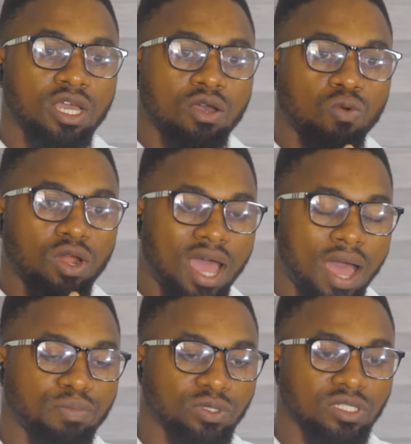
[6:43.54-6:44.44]
what
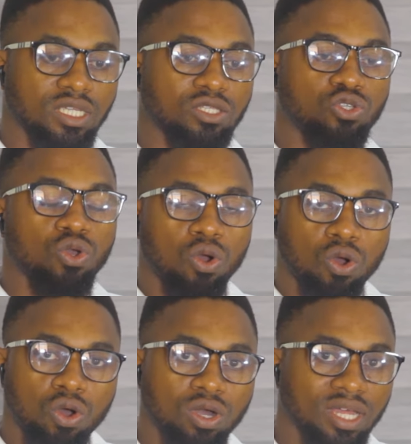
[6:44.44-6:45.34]
happens is your
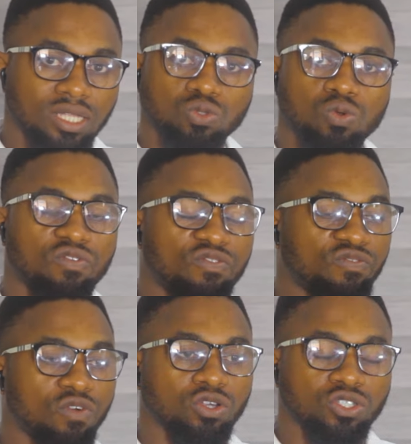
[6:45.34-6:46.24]
organs will
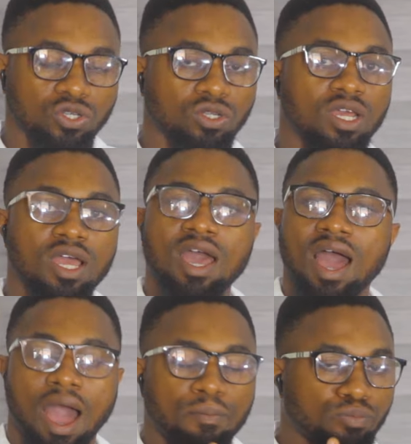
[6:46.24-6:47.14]
function
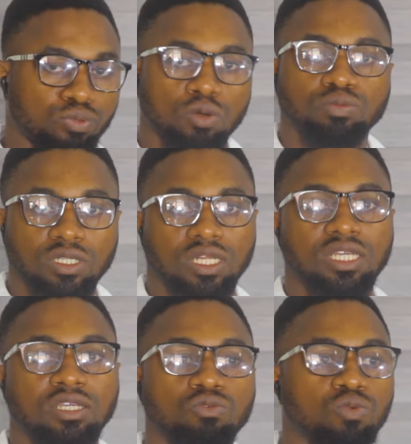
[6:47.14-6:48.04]

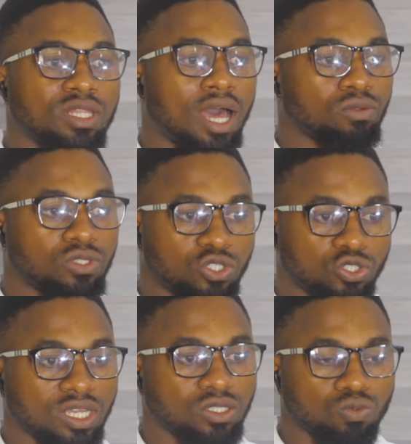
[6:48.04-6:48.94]
appropriately without
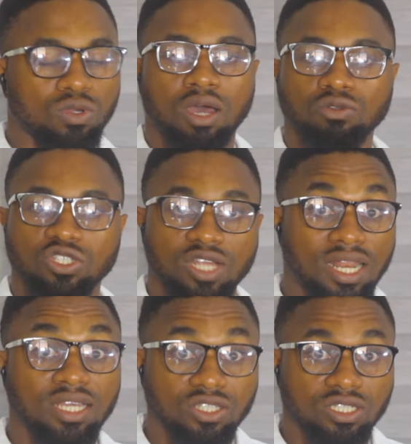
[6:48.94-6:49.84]
stress, without
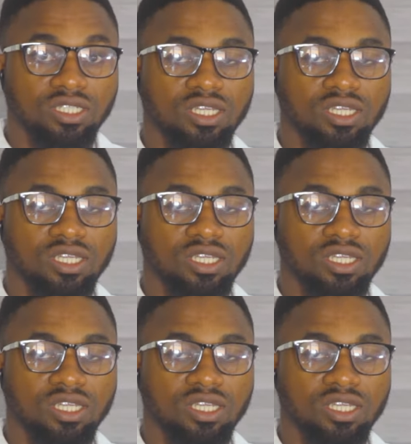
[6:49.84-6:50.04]
challenges.